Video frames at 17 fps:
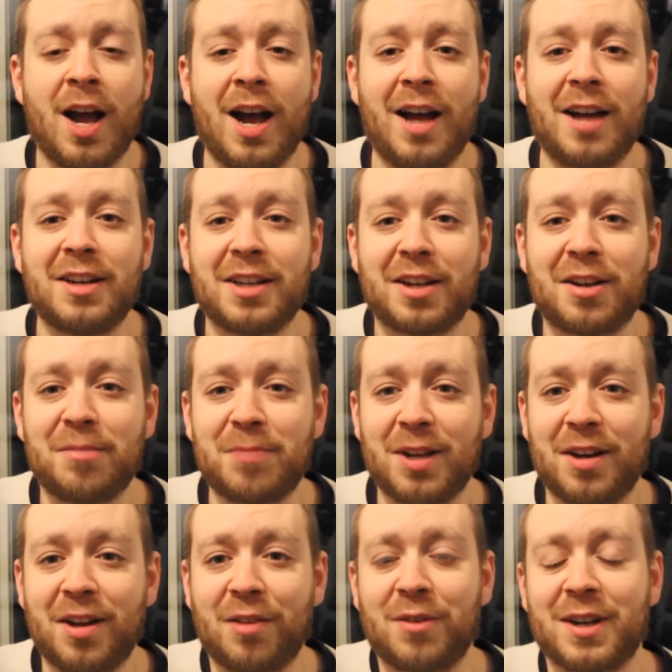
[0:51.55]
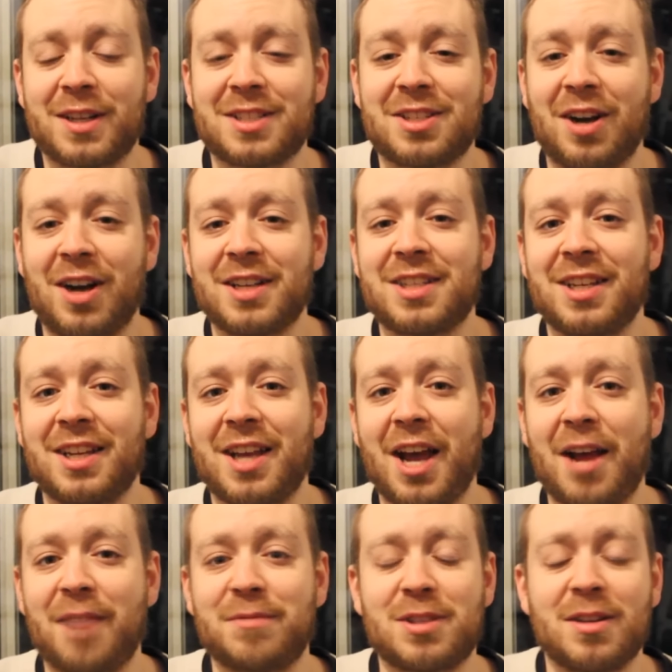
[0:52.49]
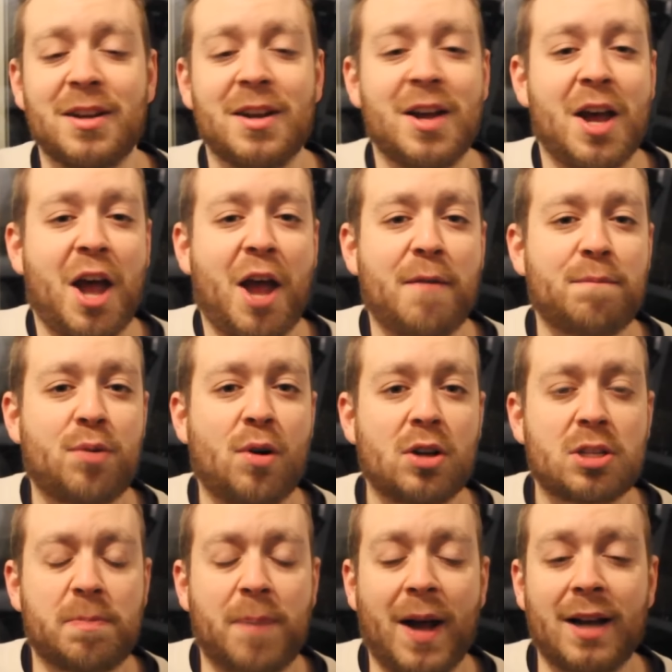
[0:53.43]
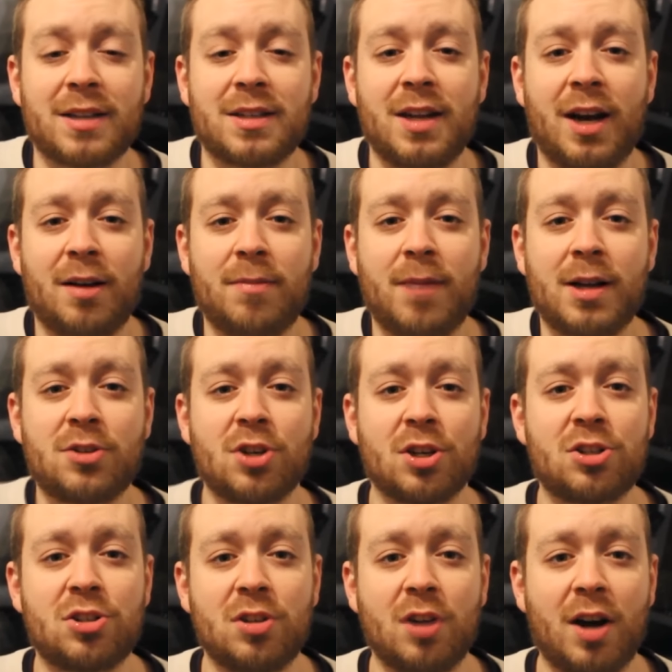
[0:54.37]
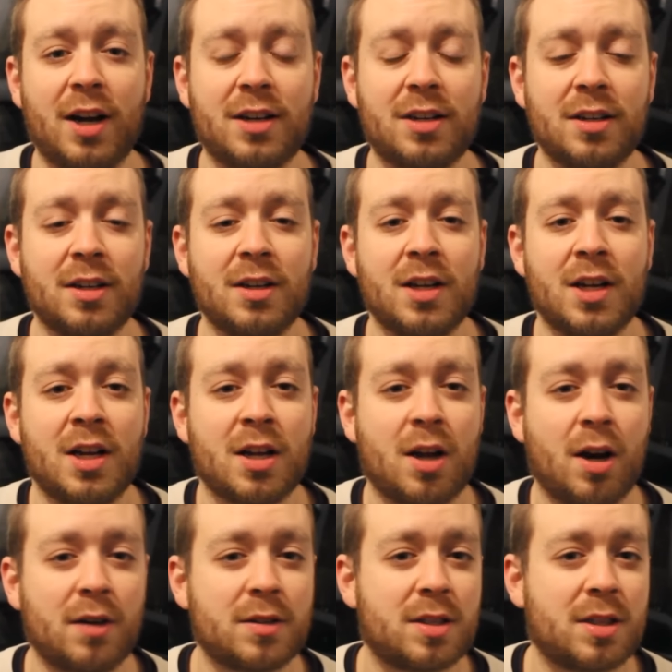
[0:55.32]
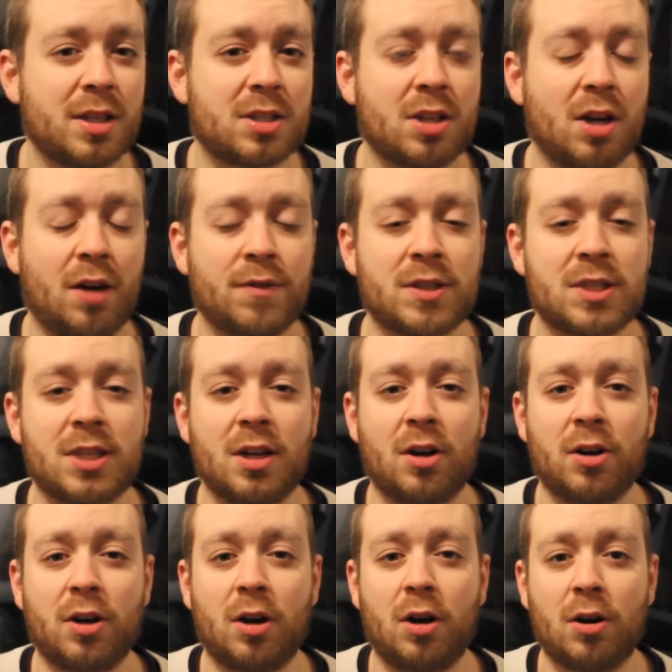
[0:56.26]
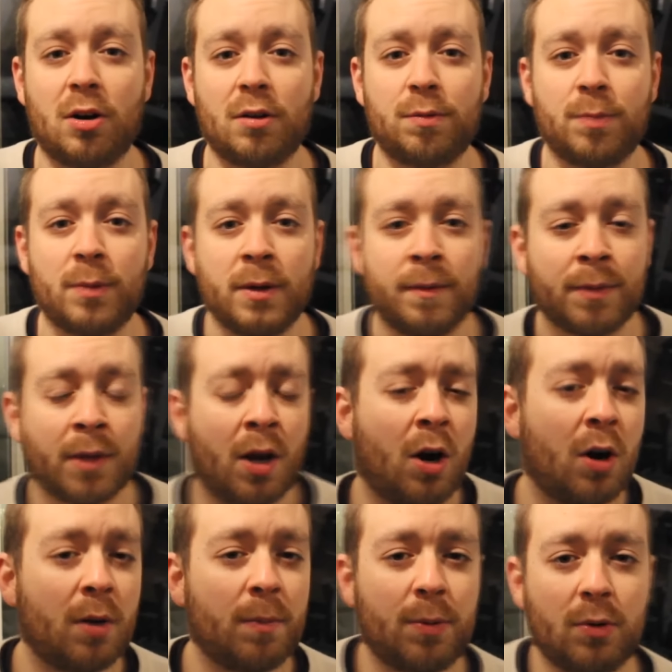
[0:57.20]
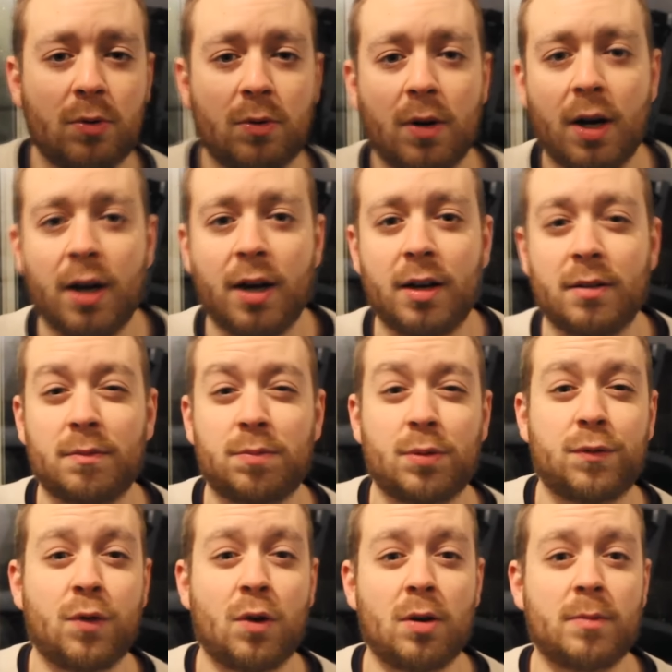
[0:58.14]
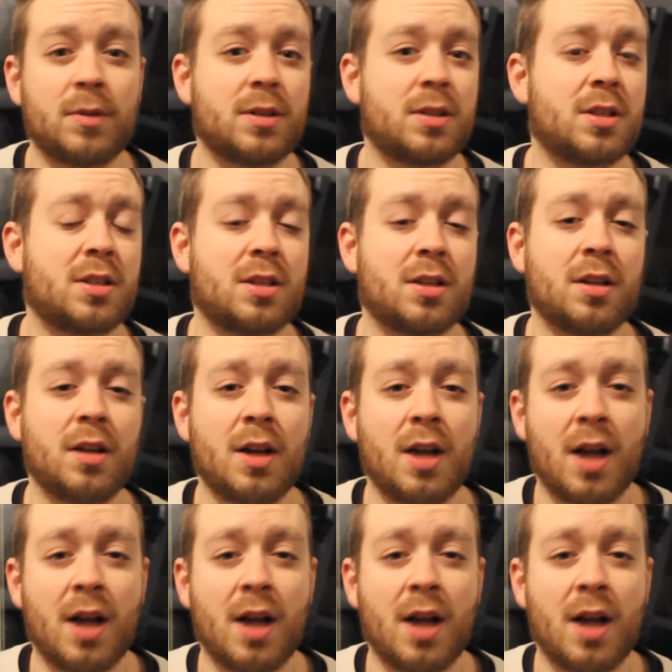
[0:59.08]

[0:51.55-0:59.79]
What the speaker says: And it can be another exciting game in prospect. Now, Manchester United going to this, obviously, on a horrible performance.